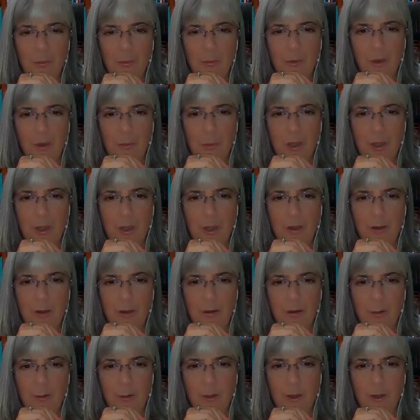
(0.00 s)
remedy,
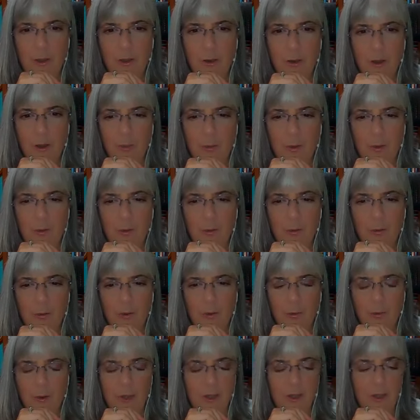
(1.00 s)
Greta Garbo
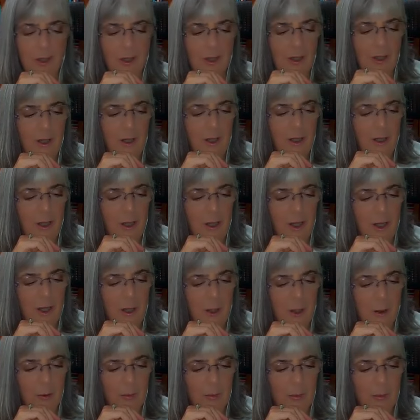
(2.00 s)
remedy,
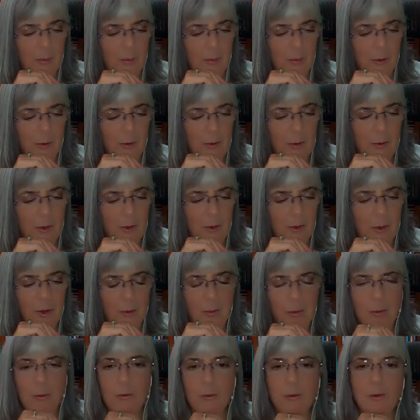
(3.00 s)
because Greta
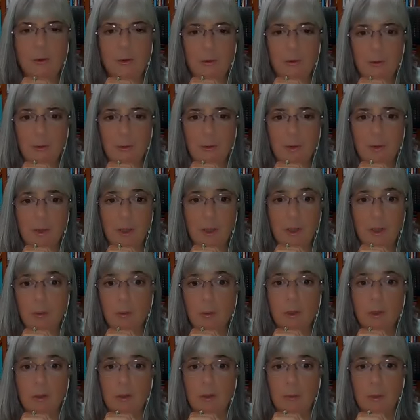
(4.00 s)
Garbo was known for saying, "I
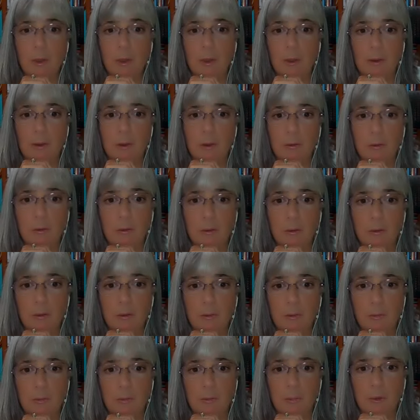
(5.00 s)
want to be alone."
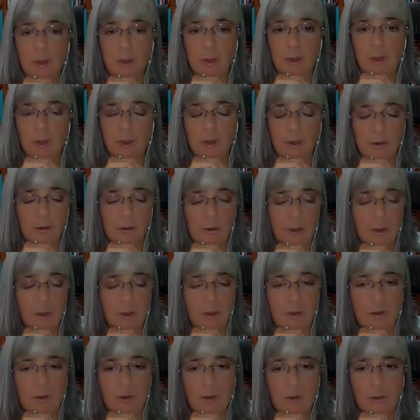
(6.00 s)
Okay,
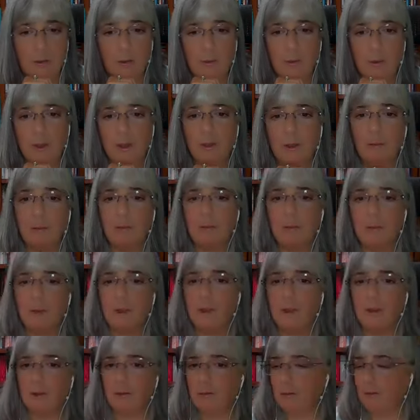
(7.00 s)
so my
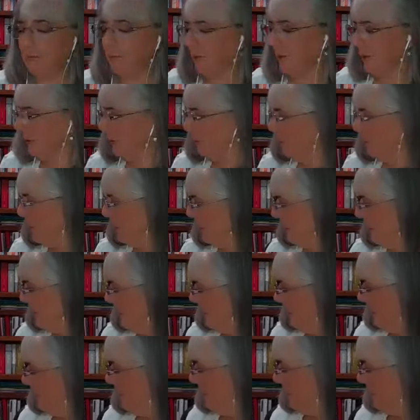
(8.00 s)
little puppy here